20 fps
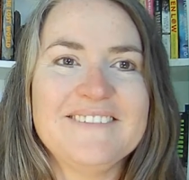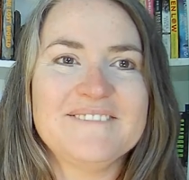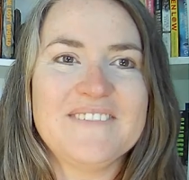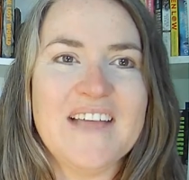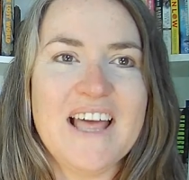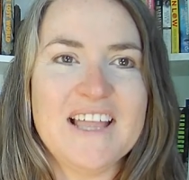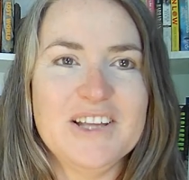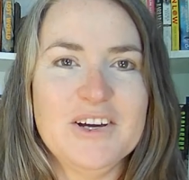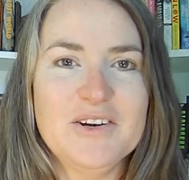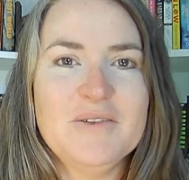
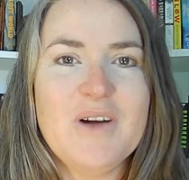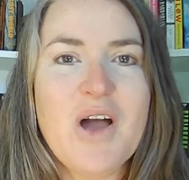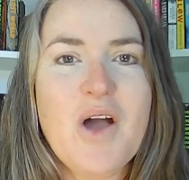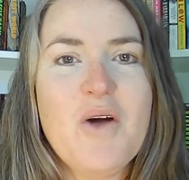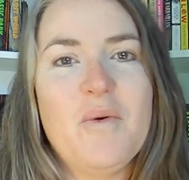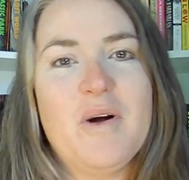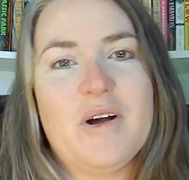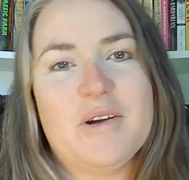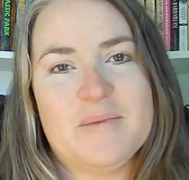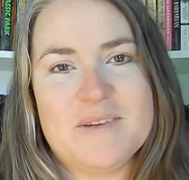Hello,
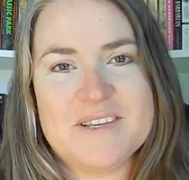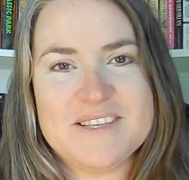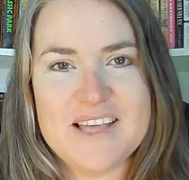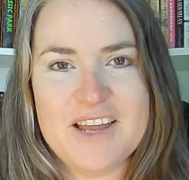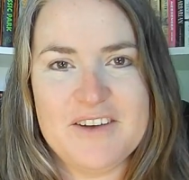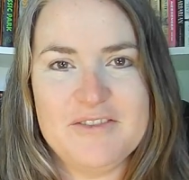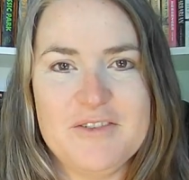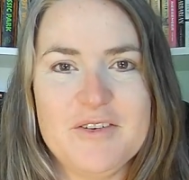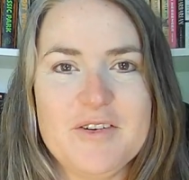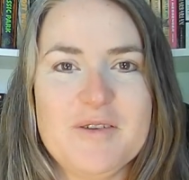welcome to
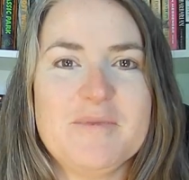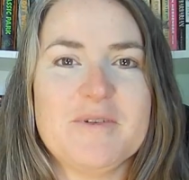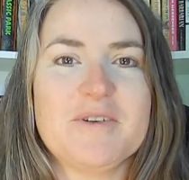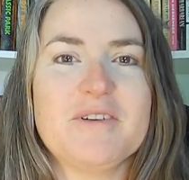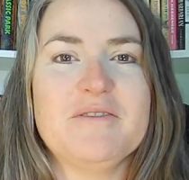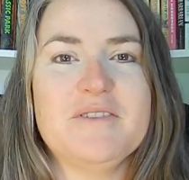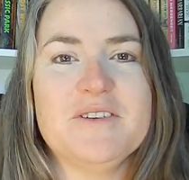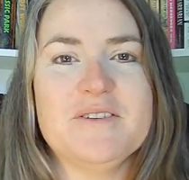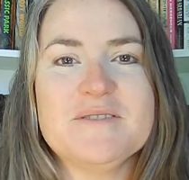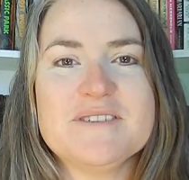Sound and Fury Book
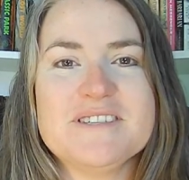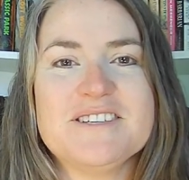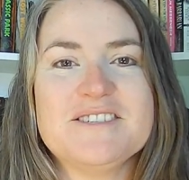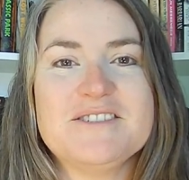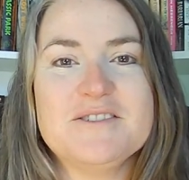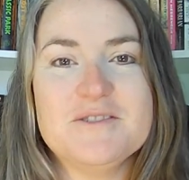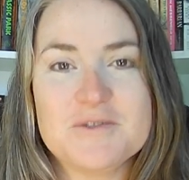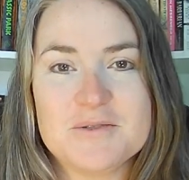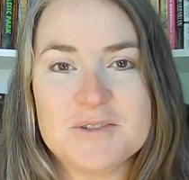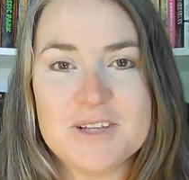Reviews. As
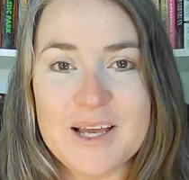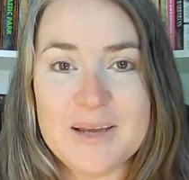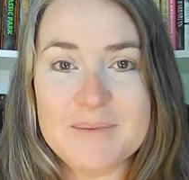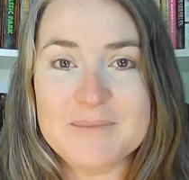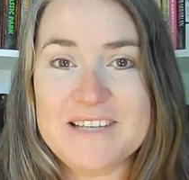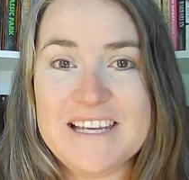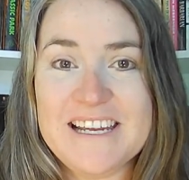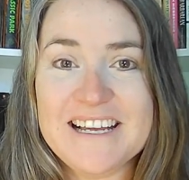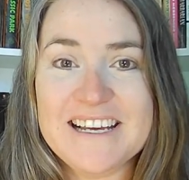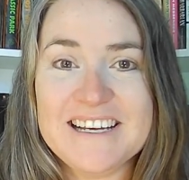usual, I'm
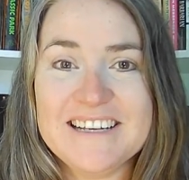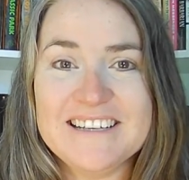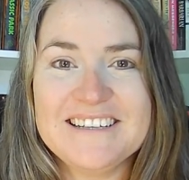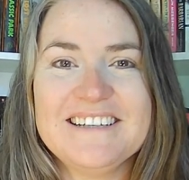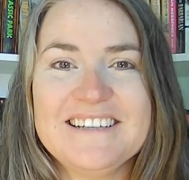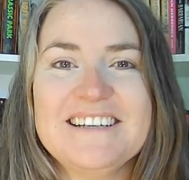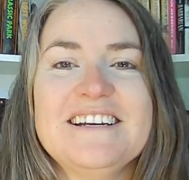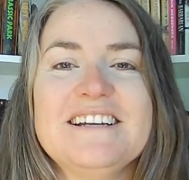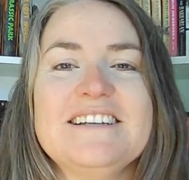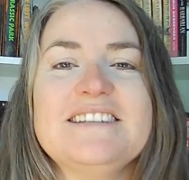Tina.
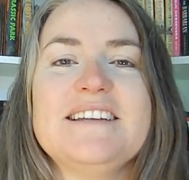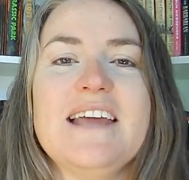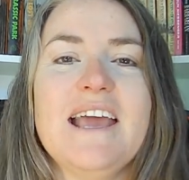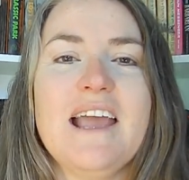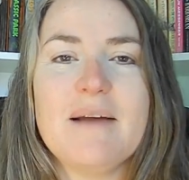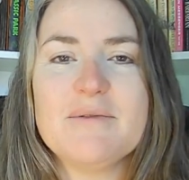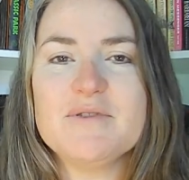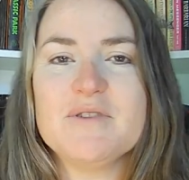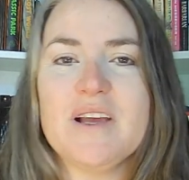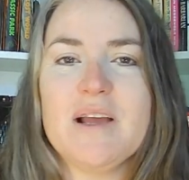Today
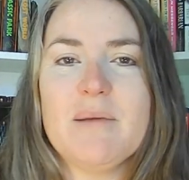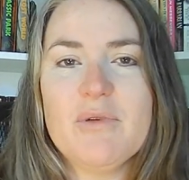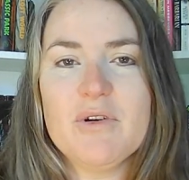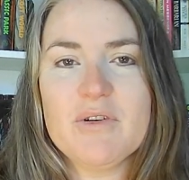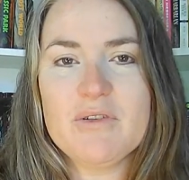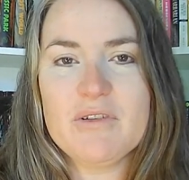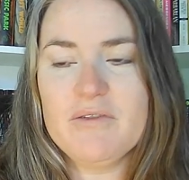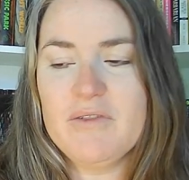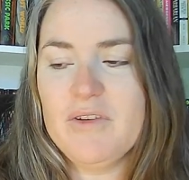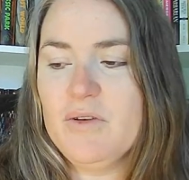I'm doing a
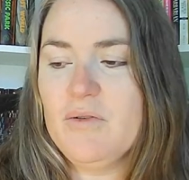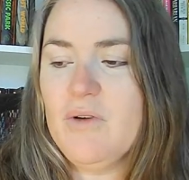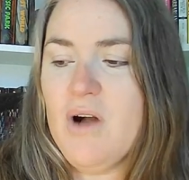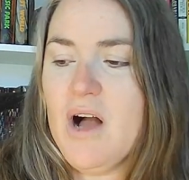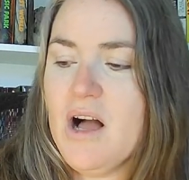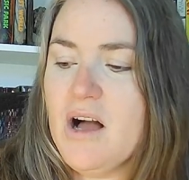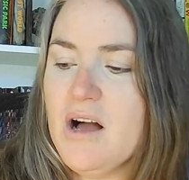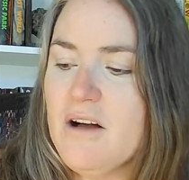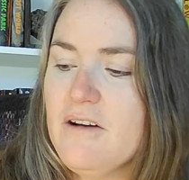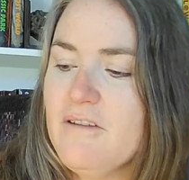book review
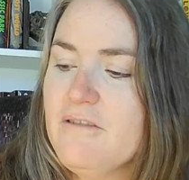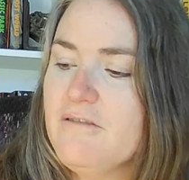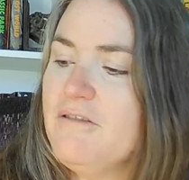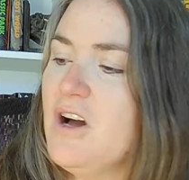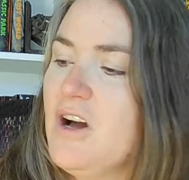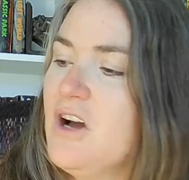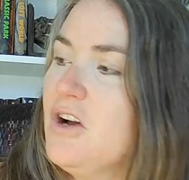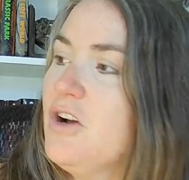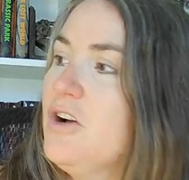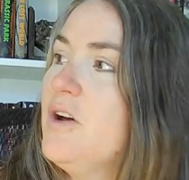of
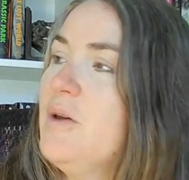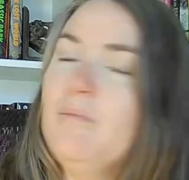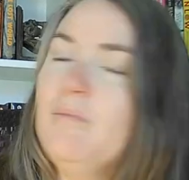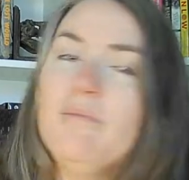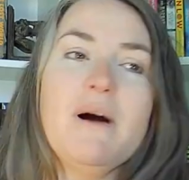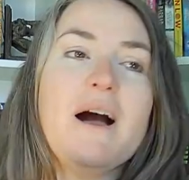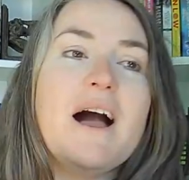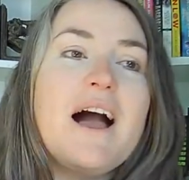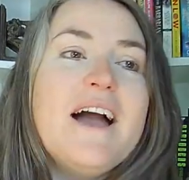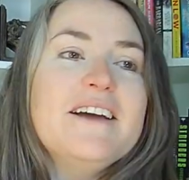
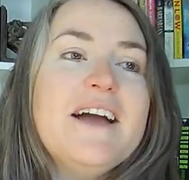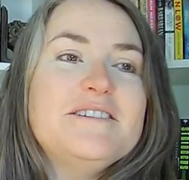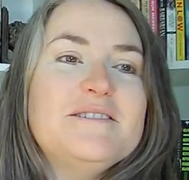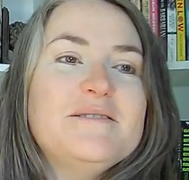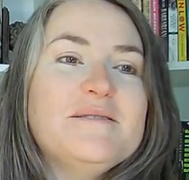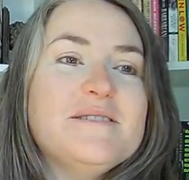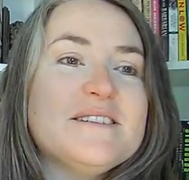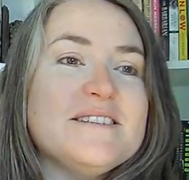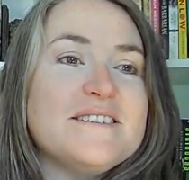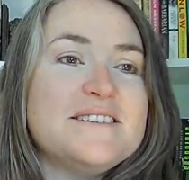Goodbye
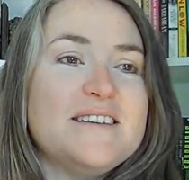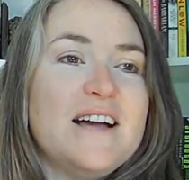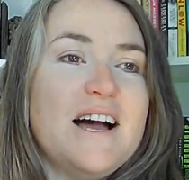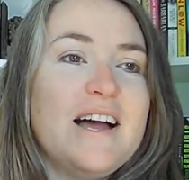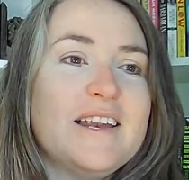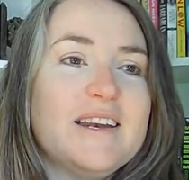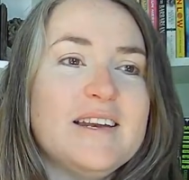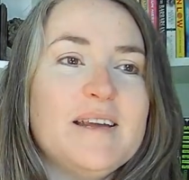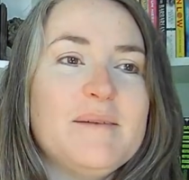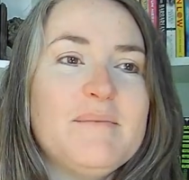to the
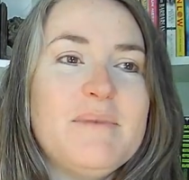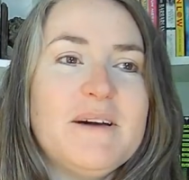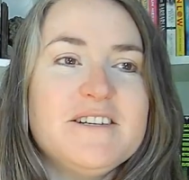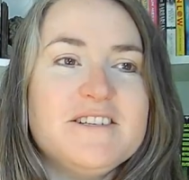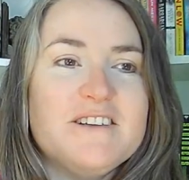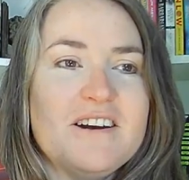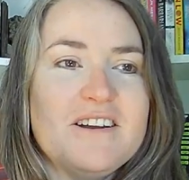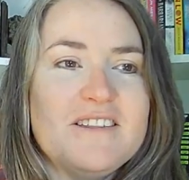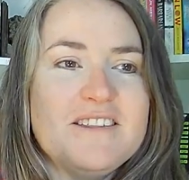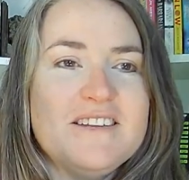Sun by
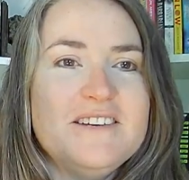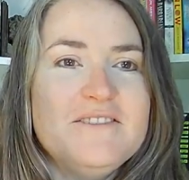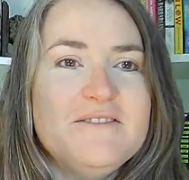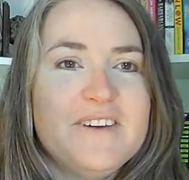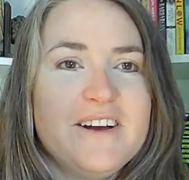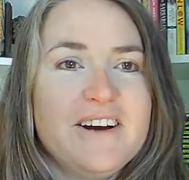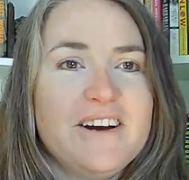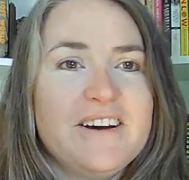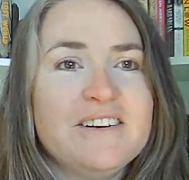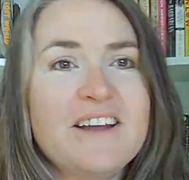Jonathan
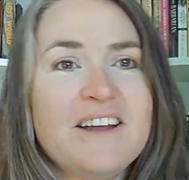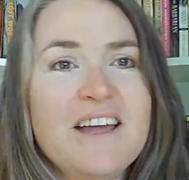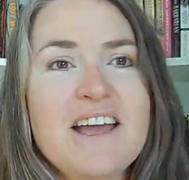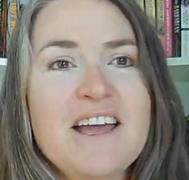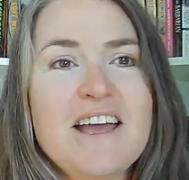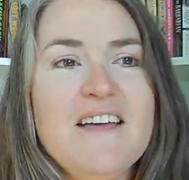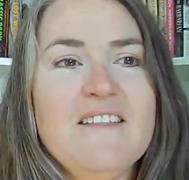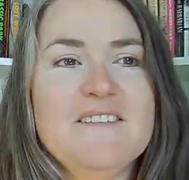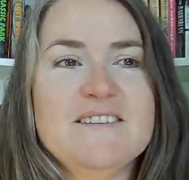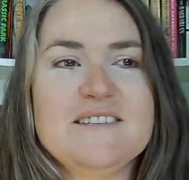Nevair.
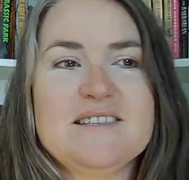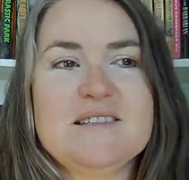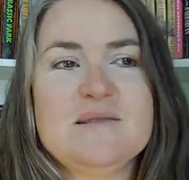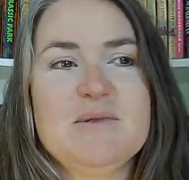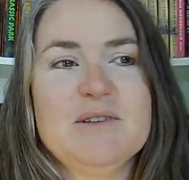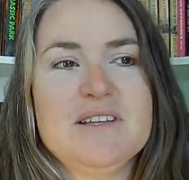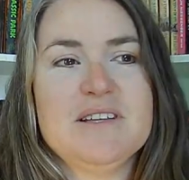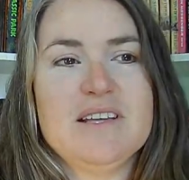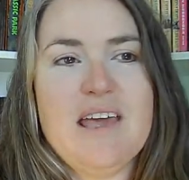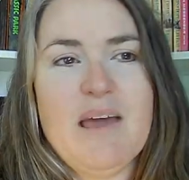This is the
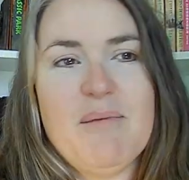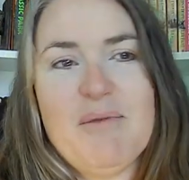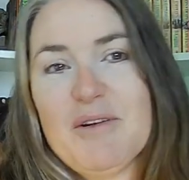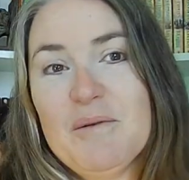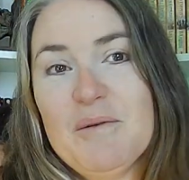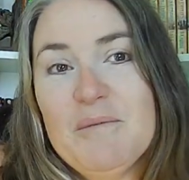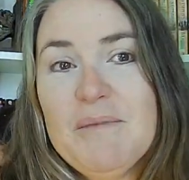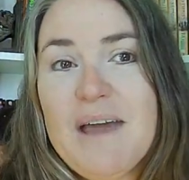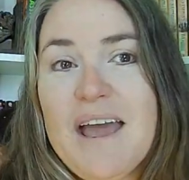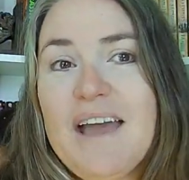book that came out
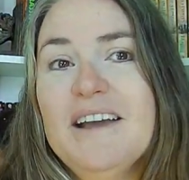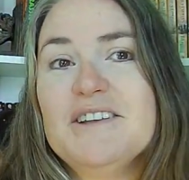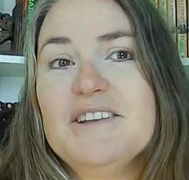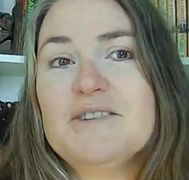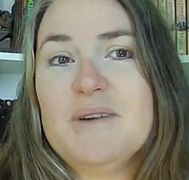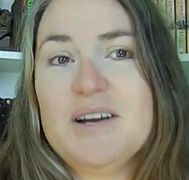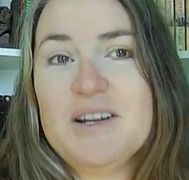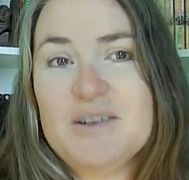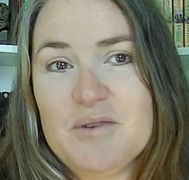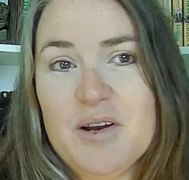in May
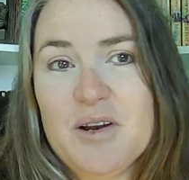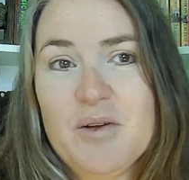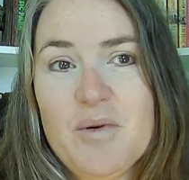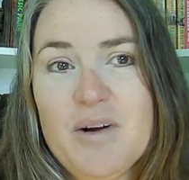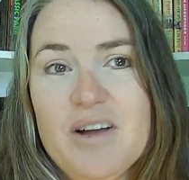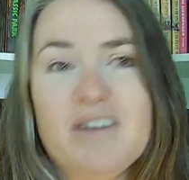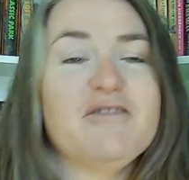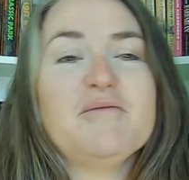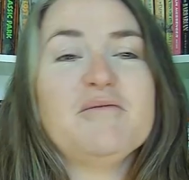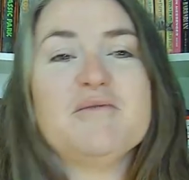
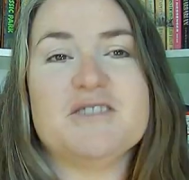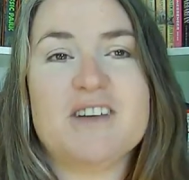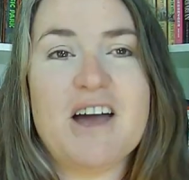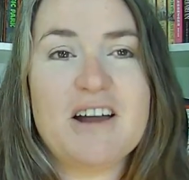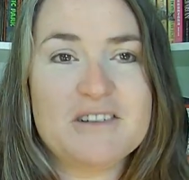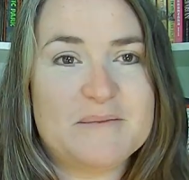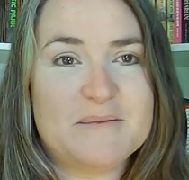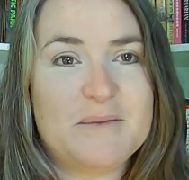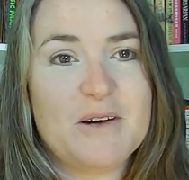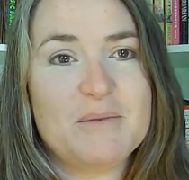2021 from
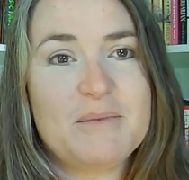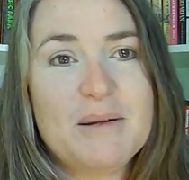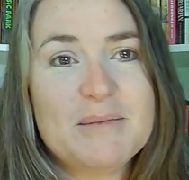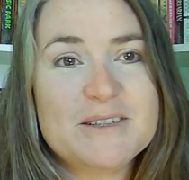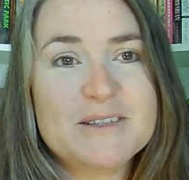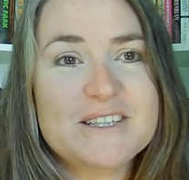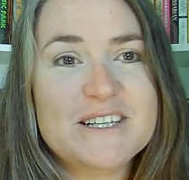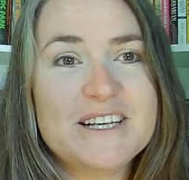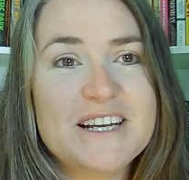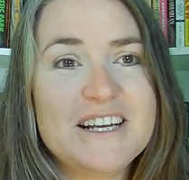Shadow Spark
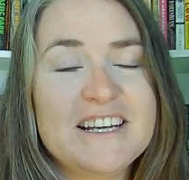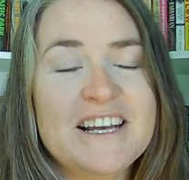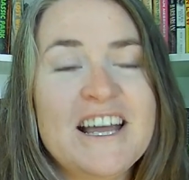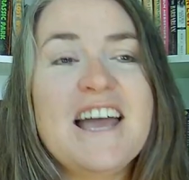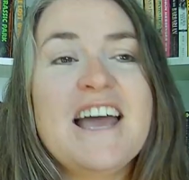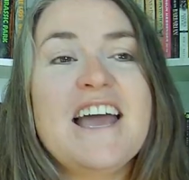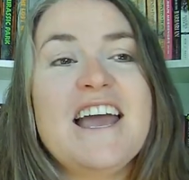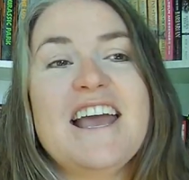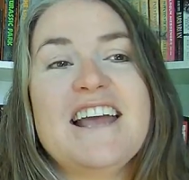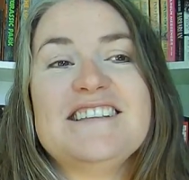Publishing.
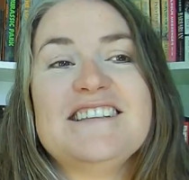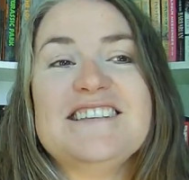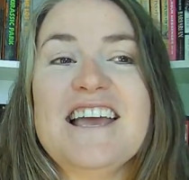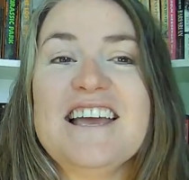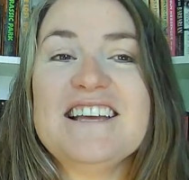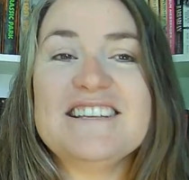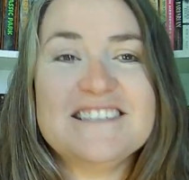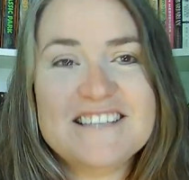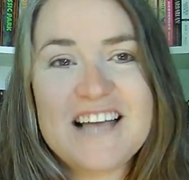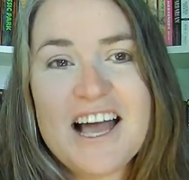It's
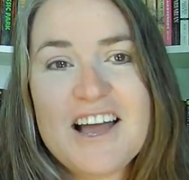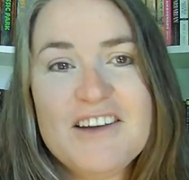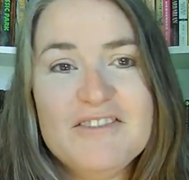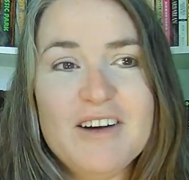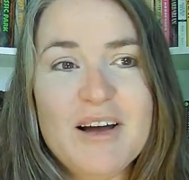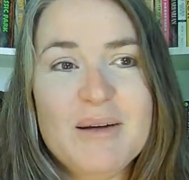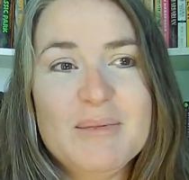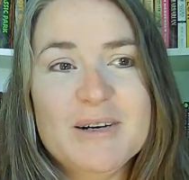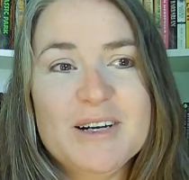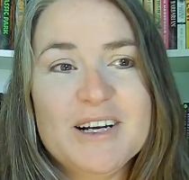a sci
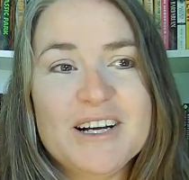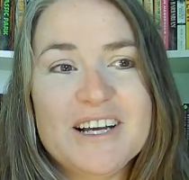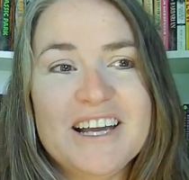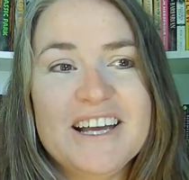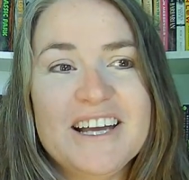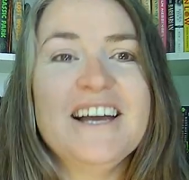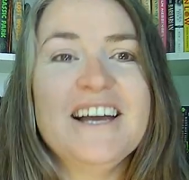fi book.